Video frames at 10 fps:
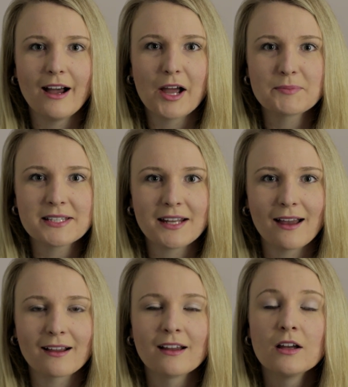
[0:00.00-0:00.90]
I'm
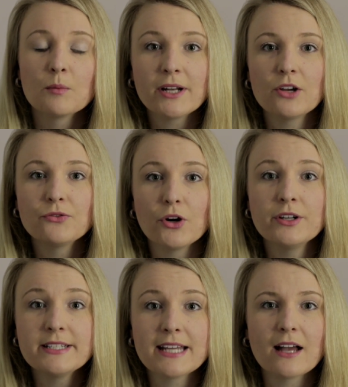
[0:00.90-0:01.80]
stuck. But I
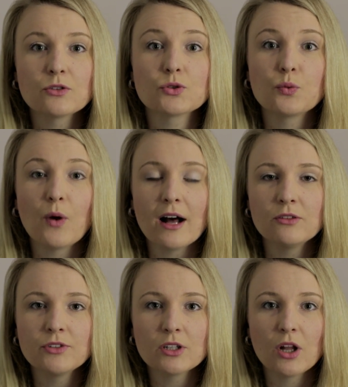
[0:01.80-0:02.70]
wrote down
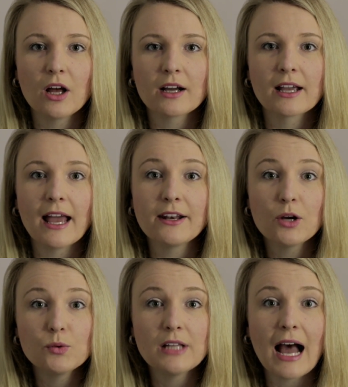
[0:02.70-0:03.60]
12 o'clock and
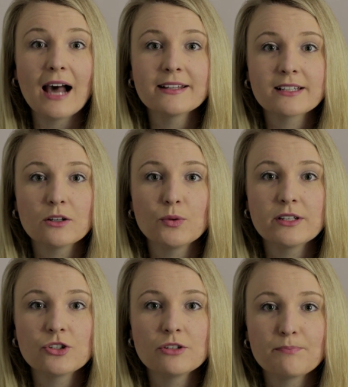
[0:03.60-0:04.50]
I will ask a
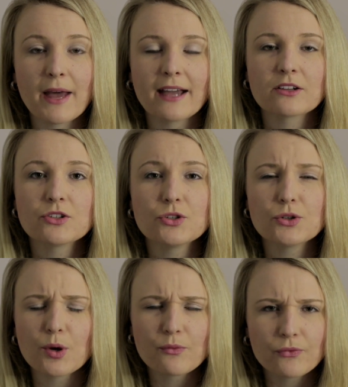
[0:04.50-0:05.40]
question back to
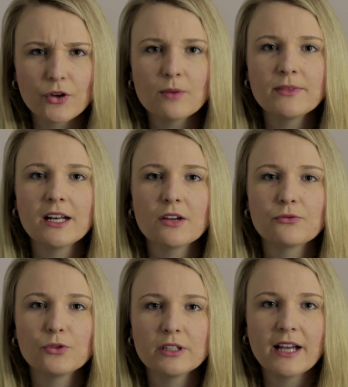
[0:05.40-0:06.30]
confirm that I
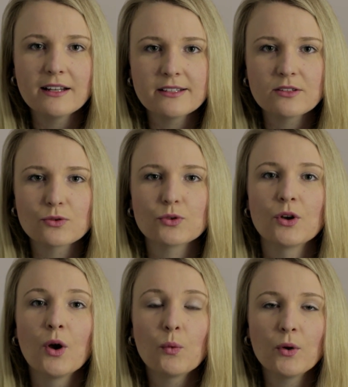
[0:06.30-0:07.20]
fully understood
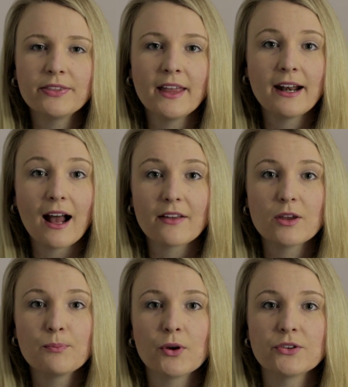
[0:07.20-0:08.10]
what that other
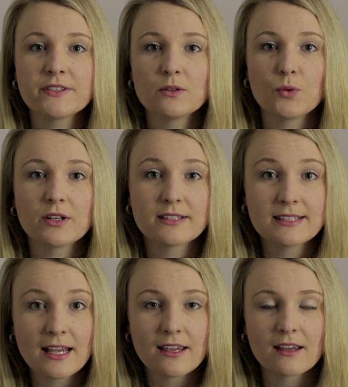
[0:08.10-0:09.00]
person was
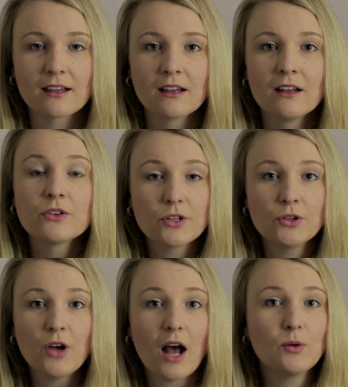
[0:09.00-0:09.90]
saying. So
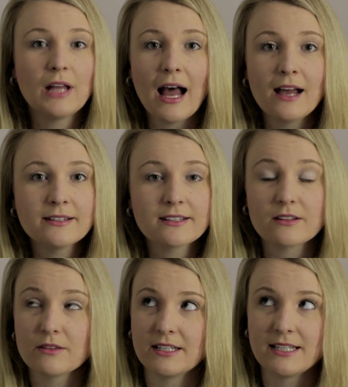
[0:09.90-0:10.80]
I will
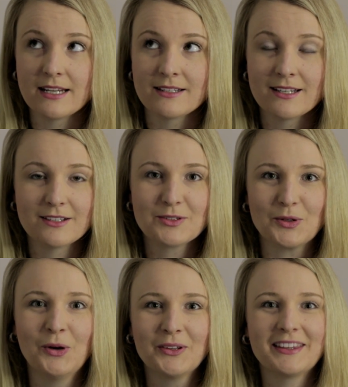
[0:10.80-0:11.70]
ask the dentist
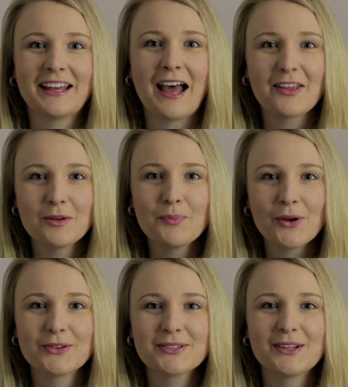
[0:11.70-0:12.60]
or the other
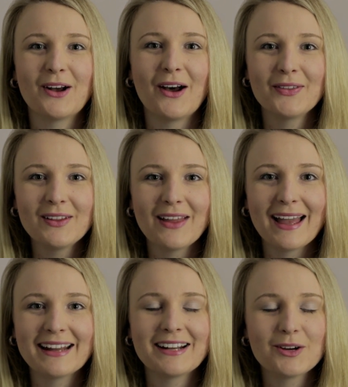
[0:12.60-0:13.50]
person on the
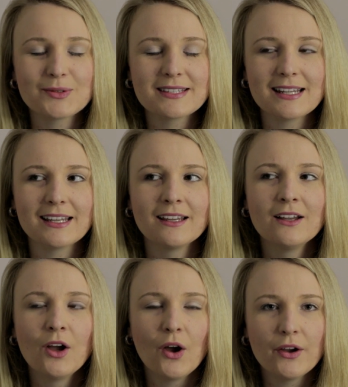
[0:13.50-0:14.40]
line, I'll say,
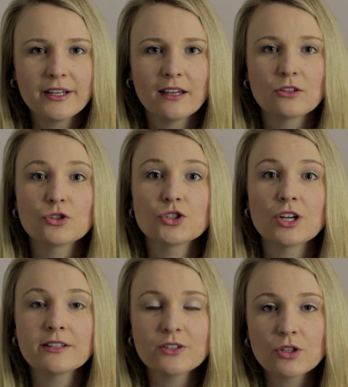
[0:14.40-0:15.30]
okay,
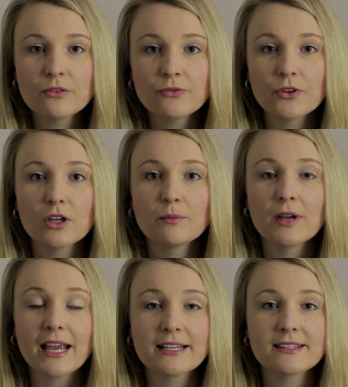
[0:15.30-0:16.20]
just to
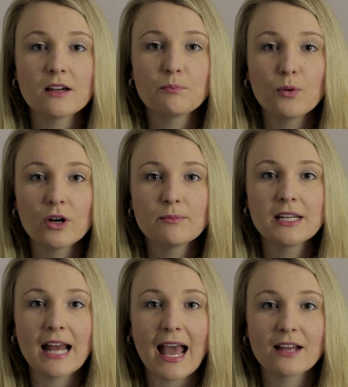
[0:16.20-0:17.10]
confirm, is the
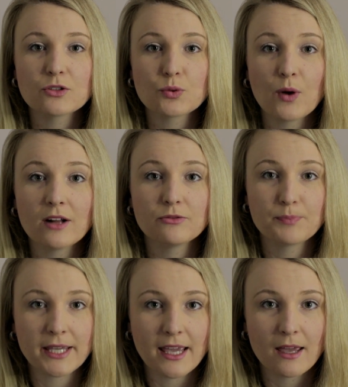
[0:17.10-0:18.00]
appointment at 12
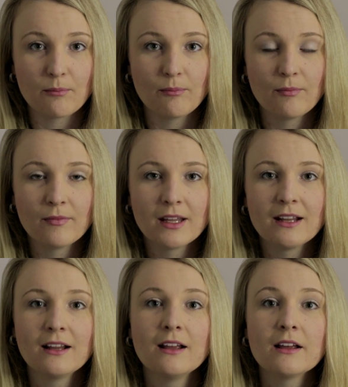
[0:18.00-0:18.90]
p.m.?
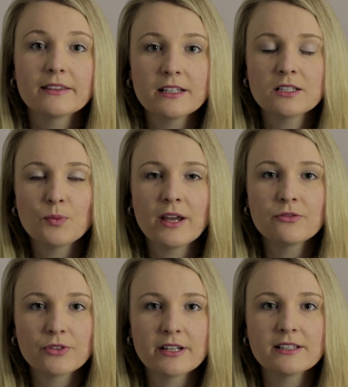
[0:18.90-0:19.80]
This way,
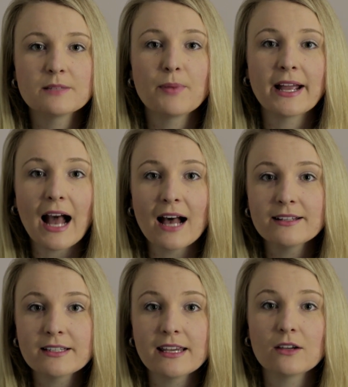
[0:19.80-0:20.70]
friends, by
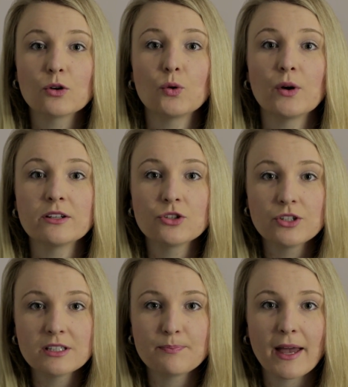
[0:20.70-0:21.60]
asking
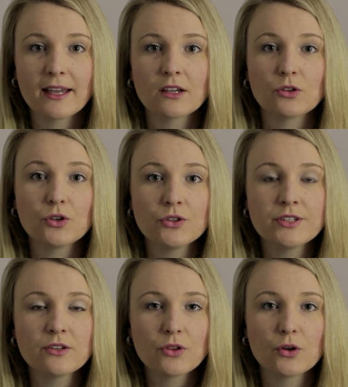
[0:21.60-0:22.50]
questions back
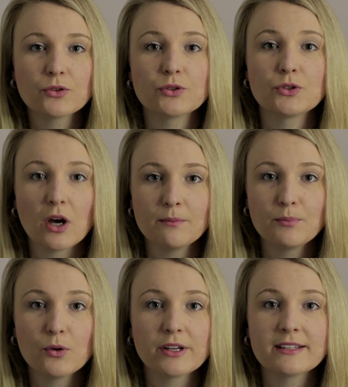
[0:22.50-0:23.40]
using those dot
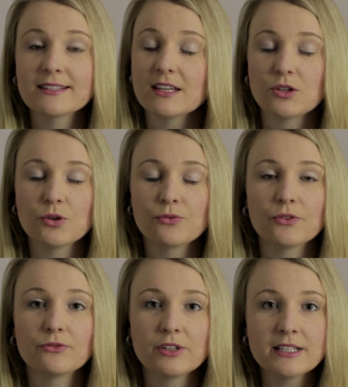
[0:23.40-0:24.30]
points that you've
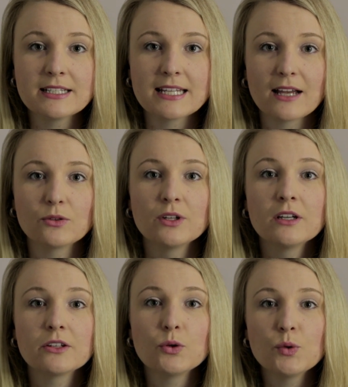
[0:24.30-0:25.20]
written down,
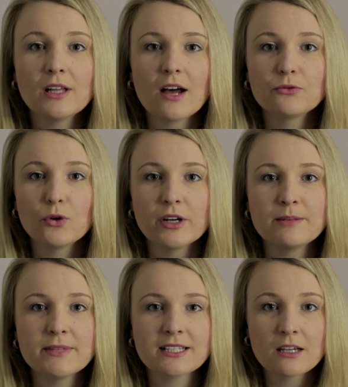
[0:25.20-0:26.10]
you will avoid
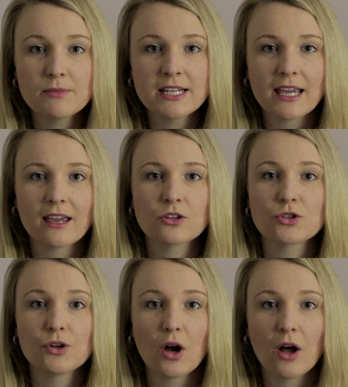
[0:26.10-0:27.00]

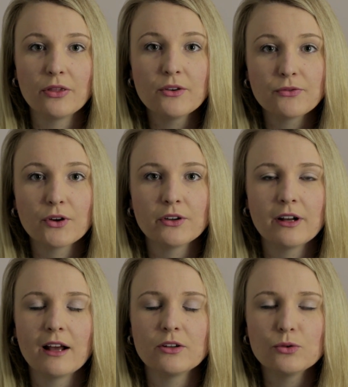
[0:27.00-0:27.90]
miscommunication on the phone
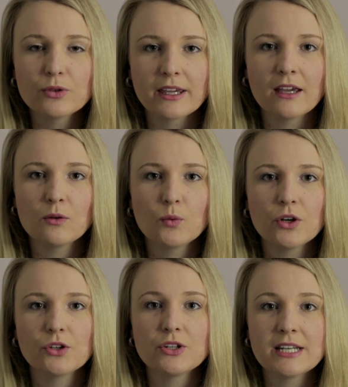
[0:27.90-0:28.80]
and you'll get
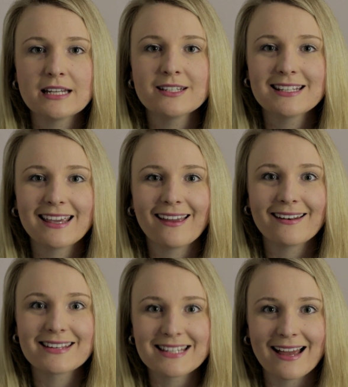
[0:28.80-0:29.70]
what you need to
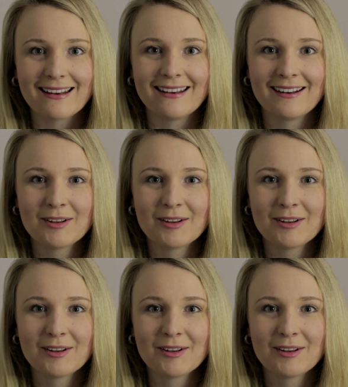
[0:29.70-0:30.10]
get done.